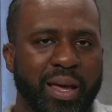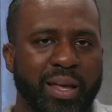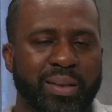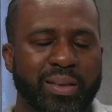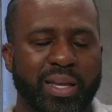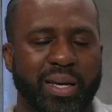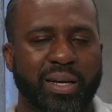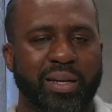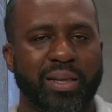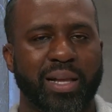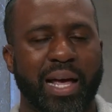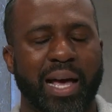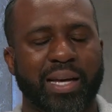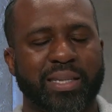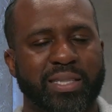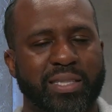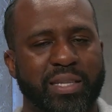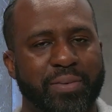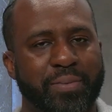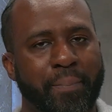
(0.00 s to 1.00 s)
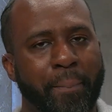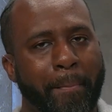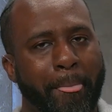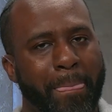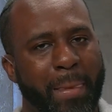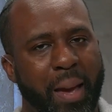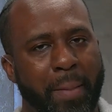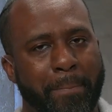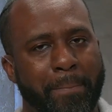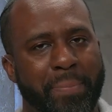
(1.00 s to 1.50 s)
Nick Claxton,
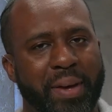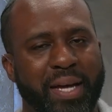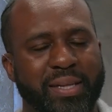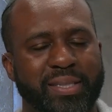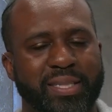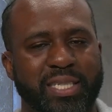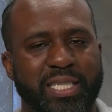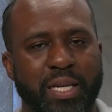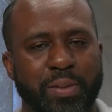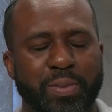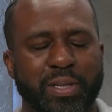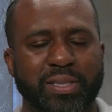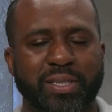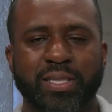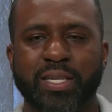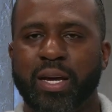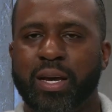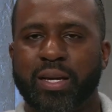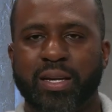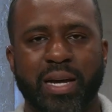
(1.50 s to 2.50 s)
and Ben Simmons.